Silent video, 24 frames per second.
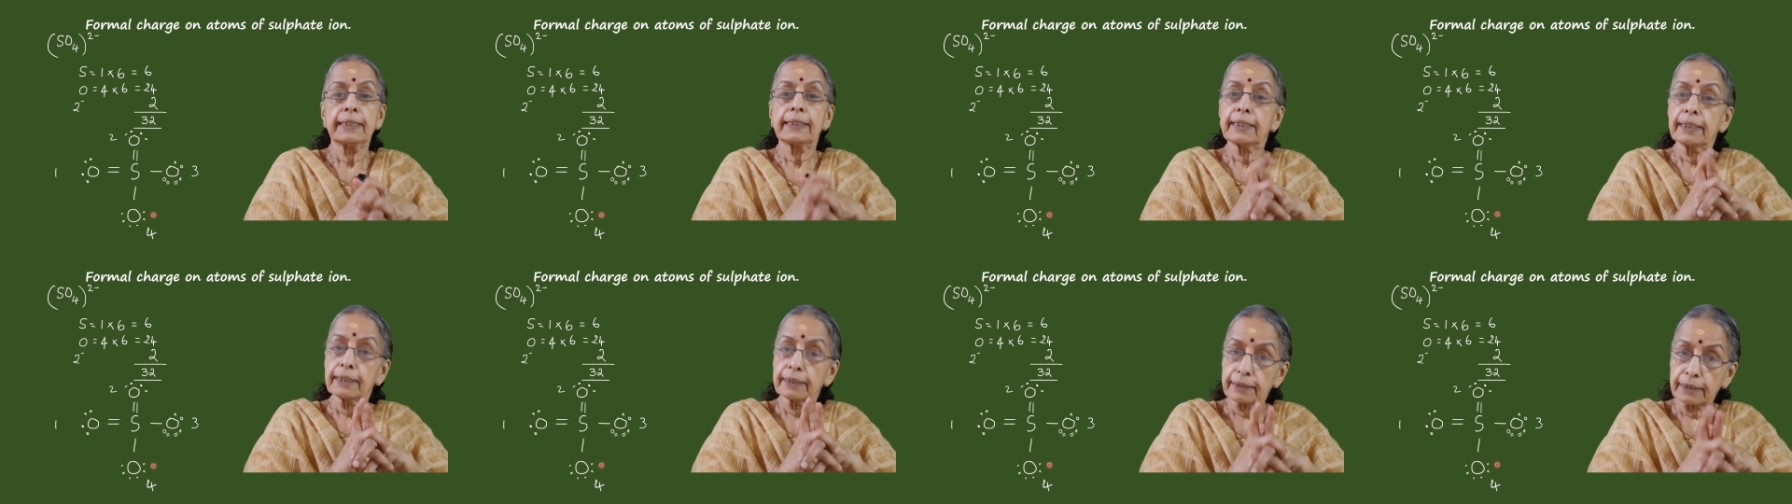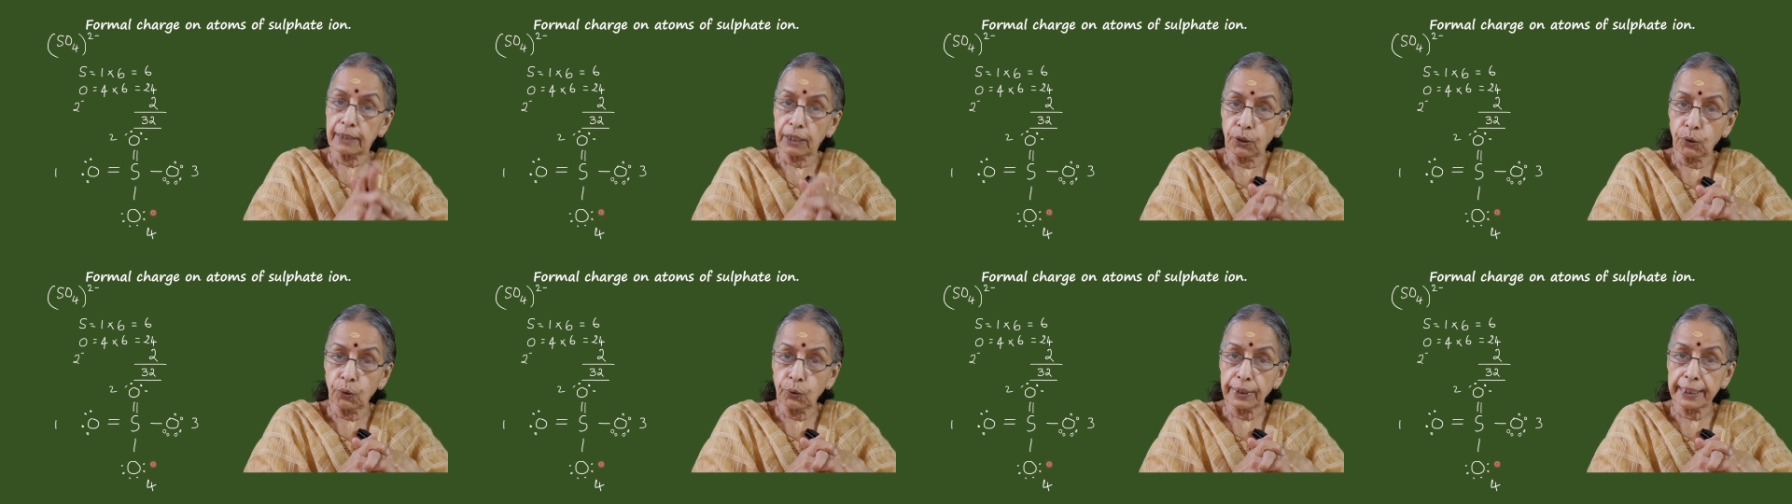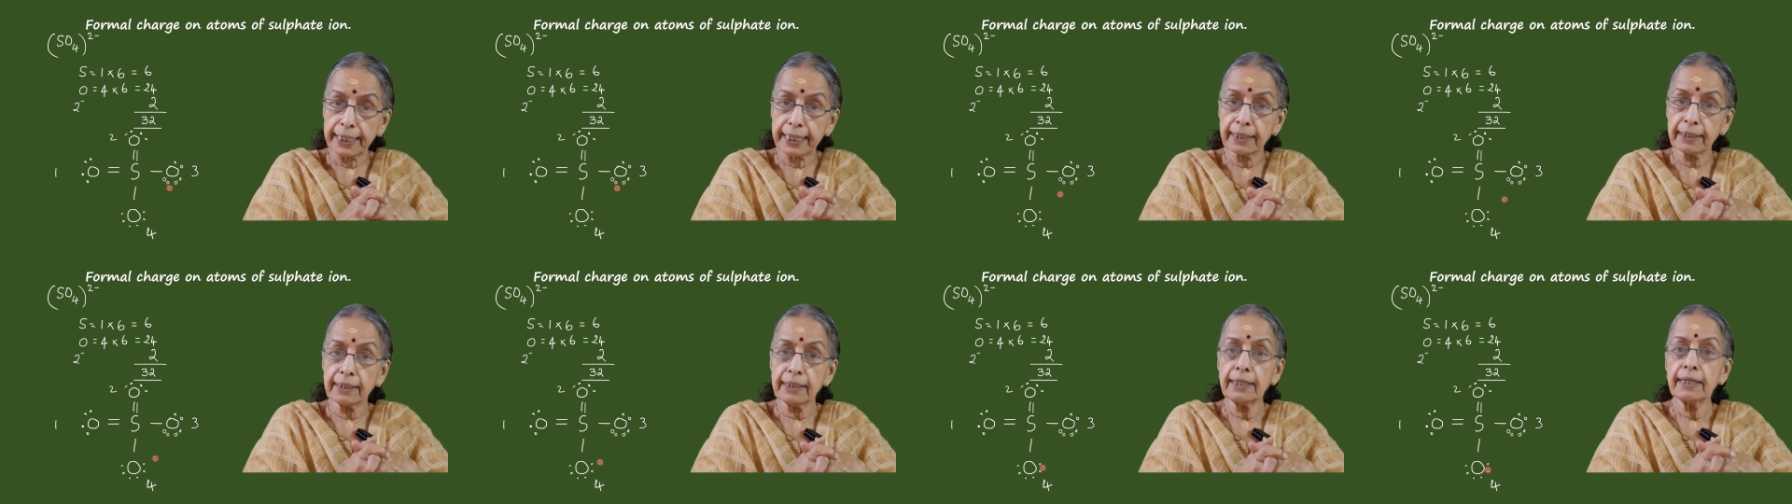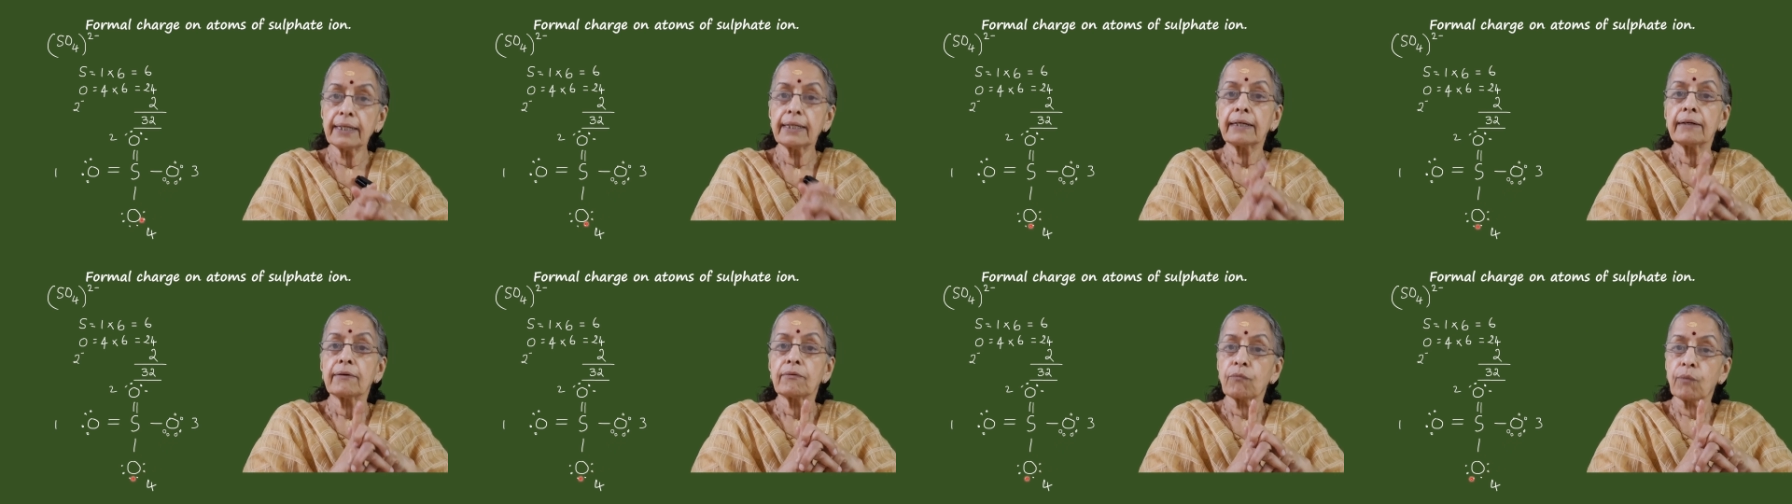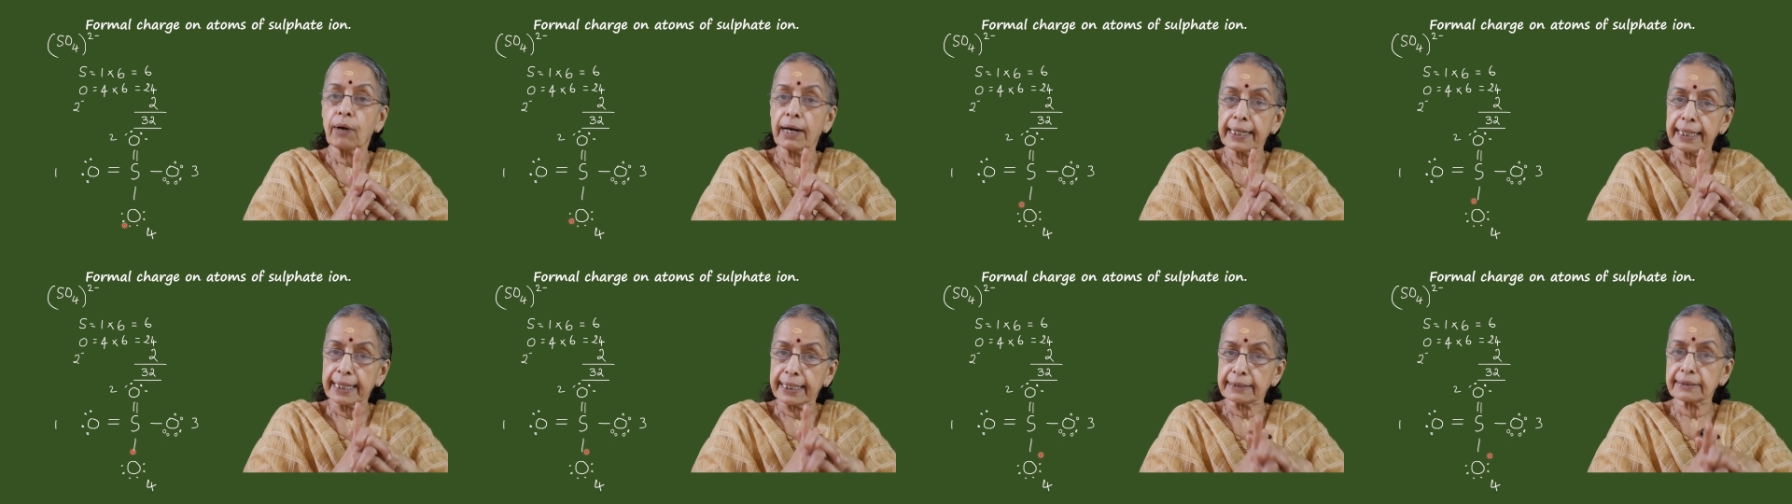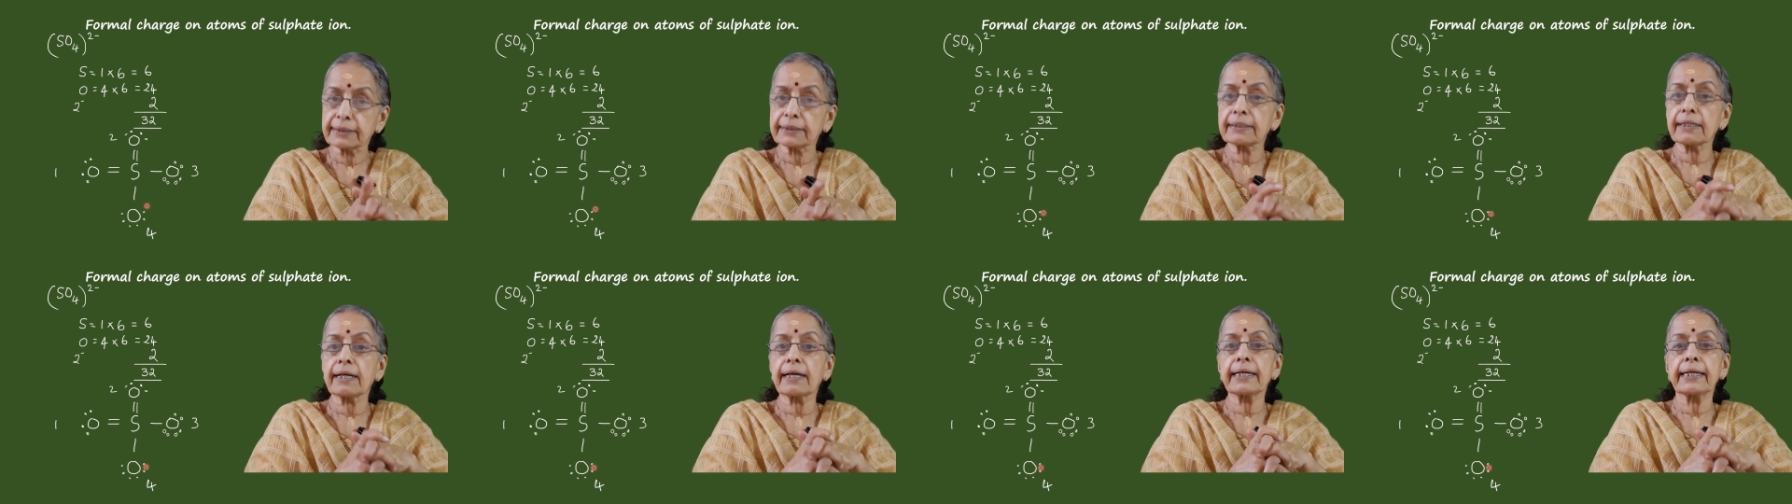including one
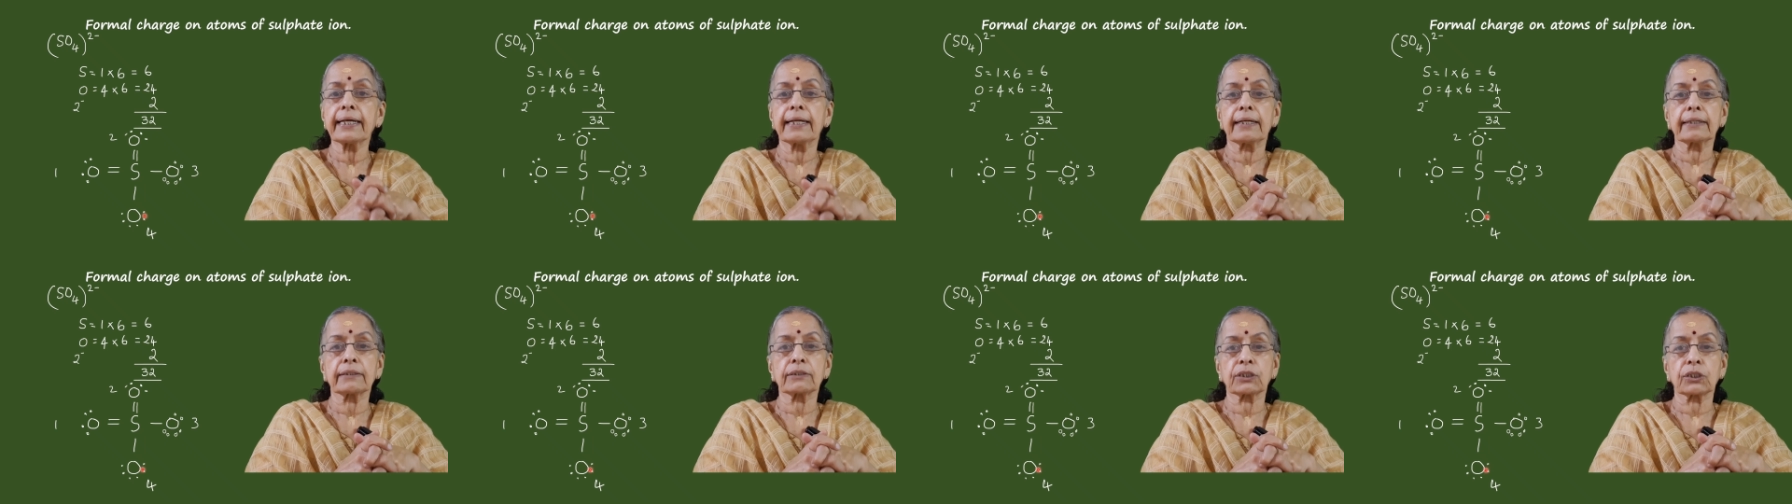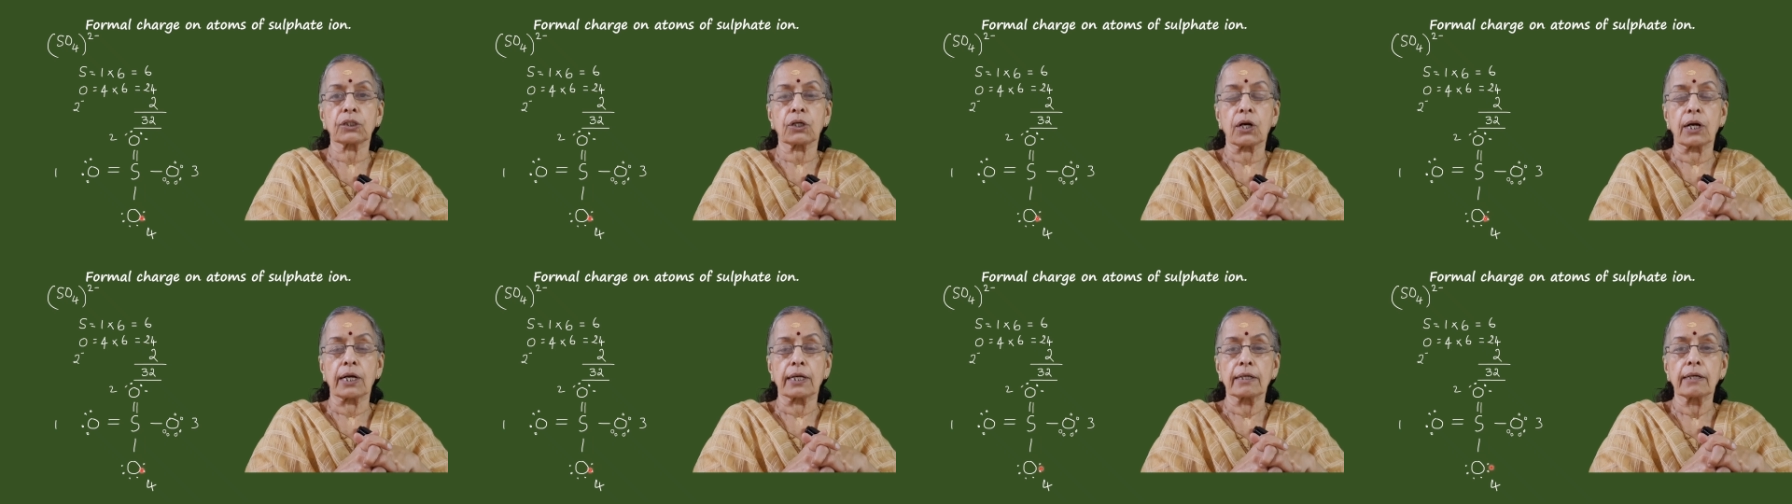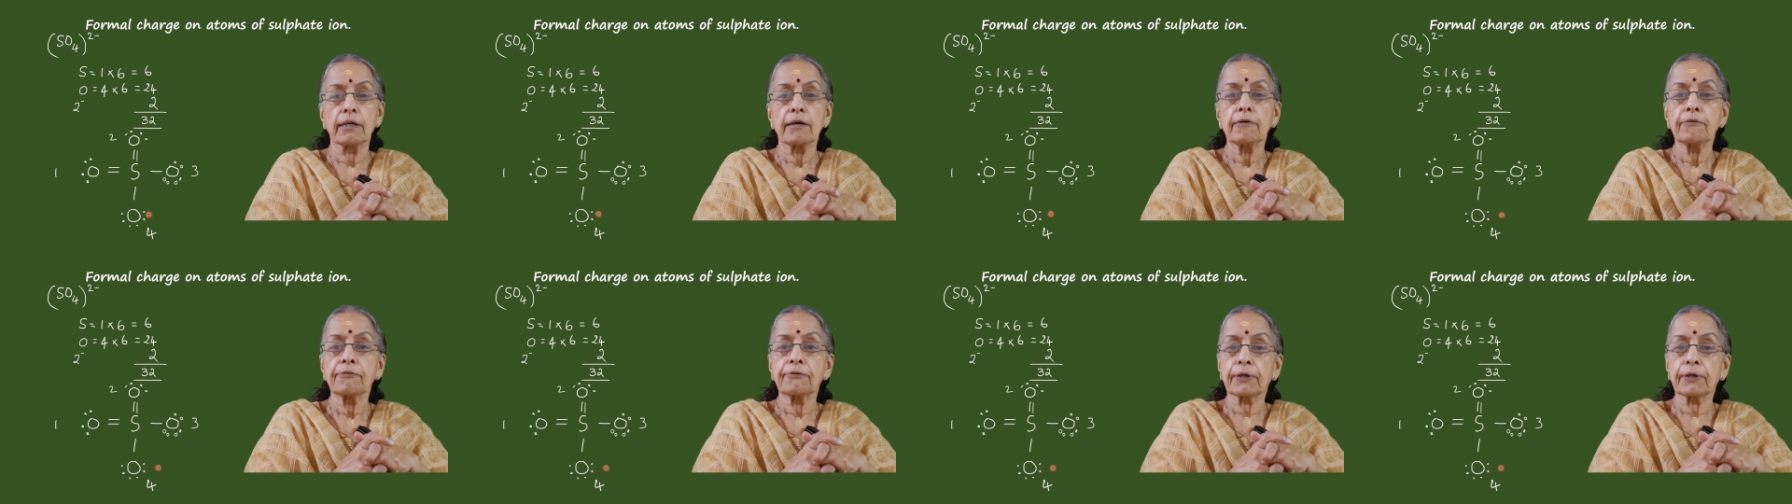extra electron